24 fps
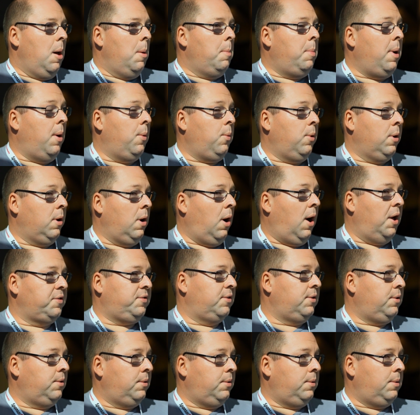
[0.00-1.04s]
But we're
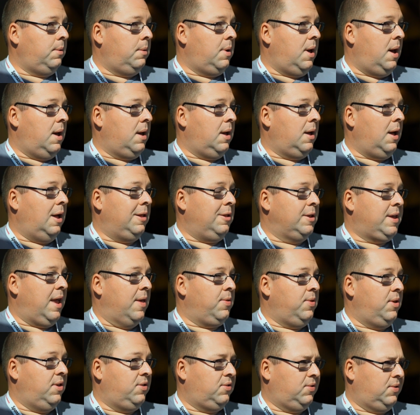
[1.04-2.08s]
also uh, looking
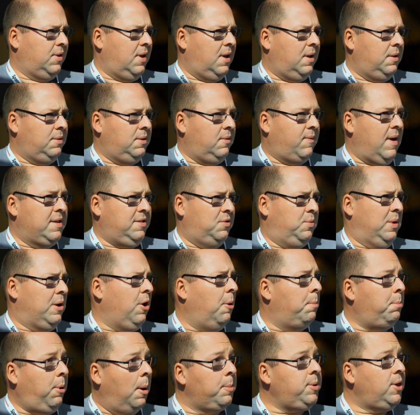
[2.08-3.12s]
at these uh, devices we
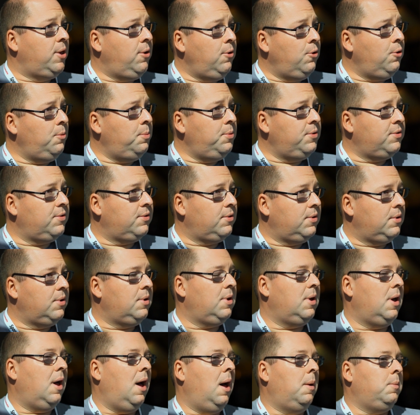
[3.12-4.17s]
call Bump Cubes,
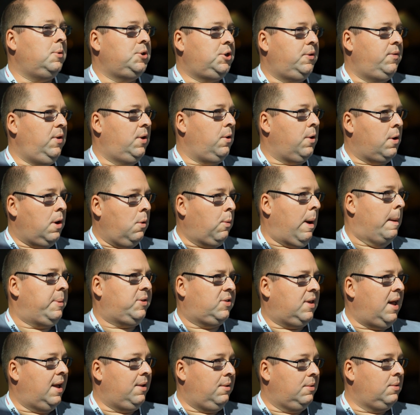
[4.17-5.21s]
um, which if you go on our
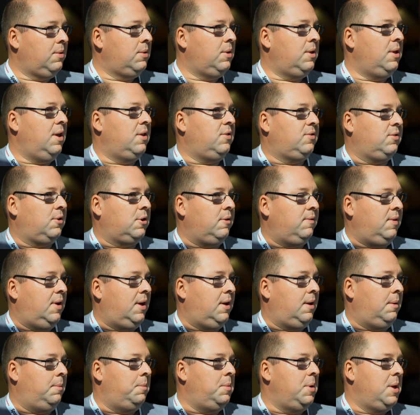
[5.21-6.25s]
website, is sort of
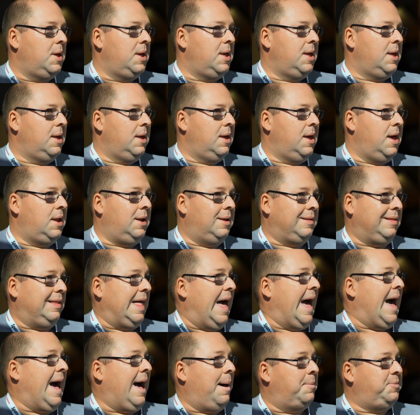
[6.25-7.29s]
a, in a
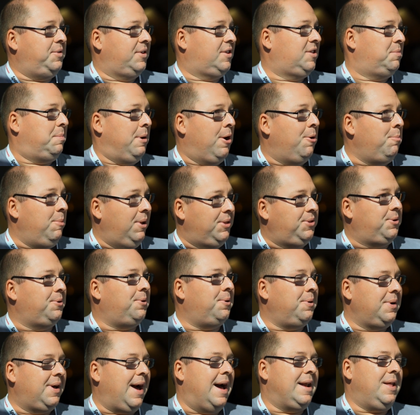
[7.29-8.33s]
labs,
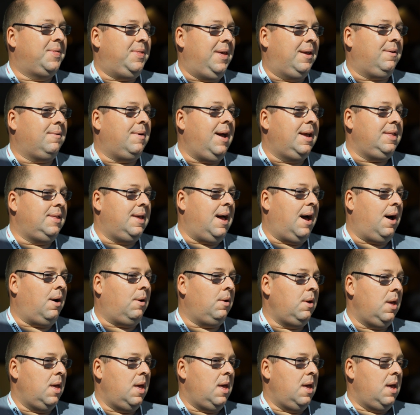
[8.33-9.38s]
experimental kind of thing right
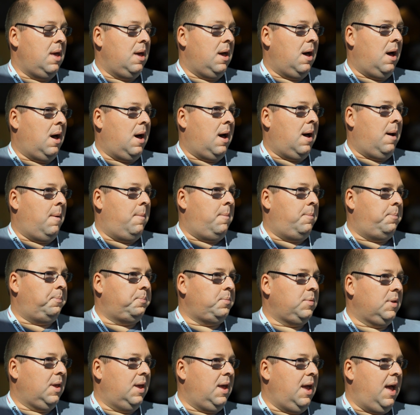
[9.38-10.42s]
now. Right. Um,
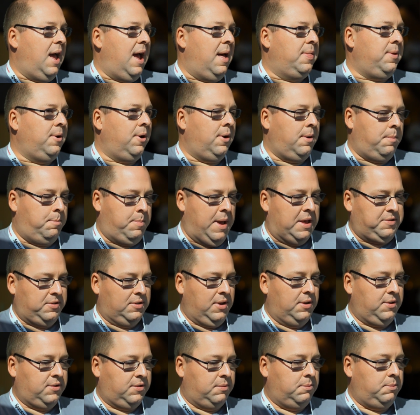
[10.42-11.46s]
and they're
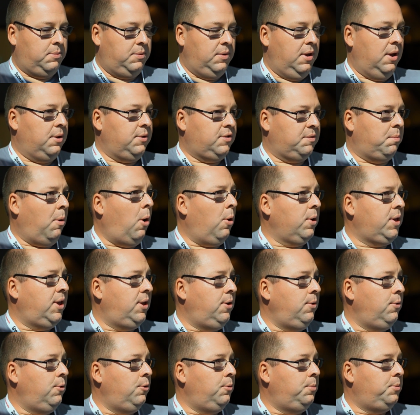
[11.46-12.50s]
basically, you know, small
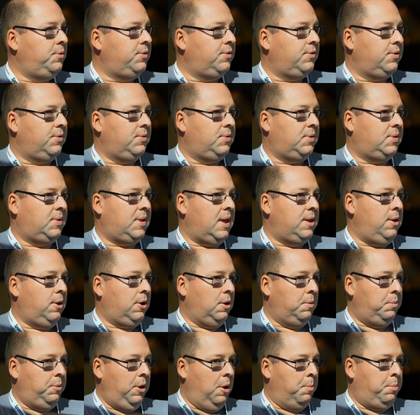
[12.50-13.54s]
cubes that you
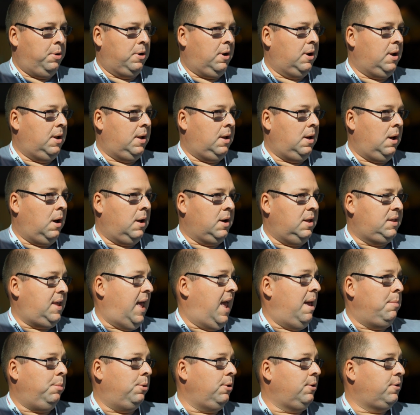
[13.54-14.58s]
could, you know, put on a, on a
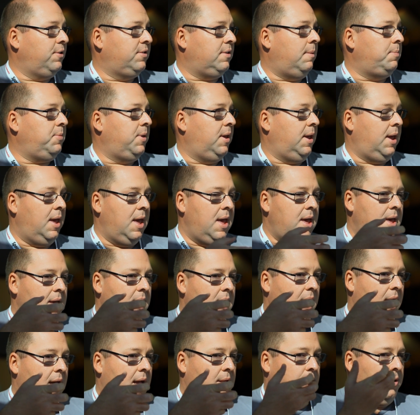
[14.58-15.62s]
table or something,
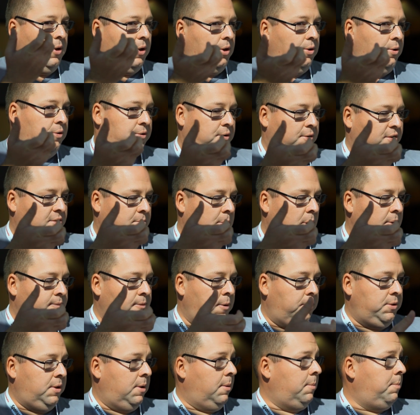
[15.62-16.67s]
and you can use your
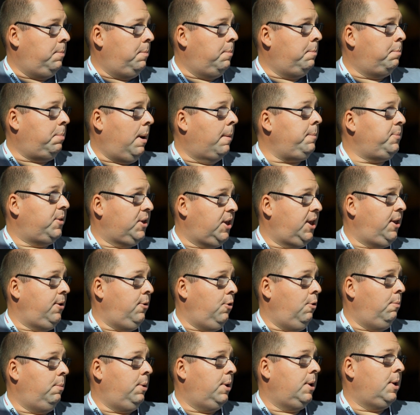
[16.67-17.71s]
smartphone to bump the
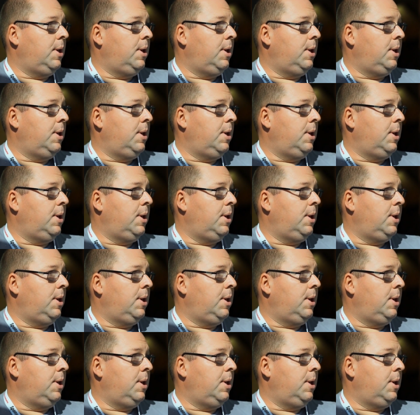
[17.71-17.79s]
cube.